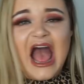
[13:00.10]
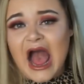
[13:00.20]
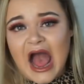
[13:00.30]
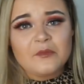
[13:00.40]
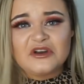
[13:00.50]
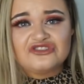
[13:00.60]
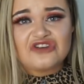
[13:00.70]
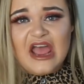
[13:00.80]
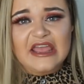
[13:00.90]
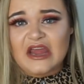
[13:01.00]
I'm gonna
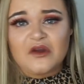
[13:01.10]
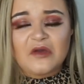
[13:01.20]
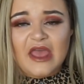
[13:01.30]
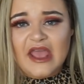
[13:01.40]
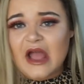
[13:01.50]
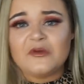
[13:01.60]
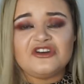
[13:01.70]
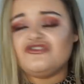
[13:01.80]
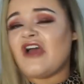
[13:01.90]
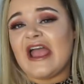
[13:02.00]
try it, okay? I'm
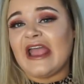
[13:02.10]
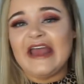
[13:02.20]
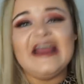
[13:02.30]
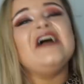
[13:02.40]
gonna try it.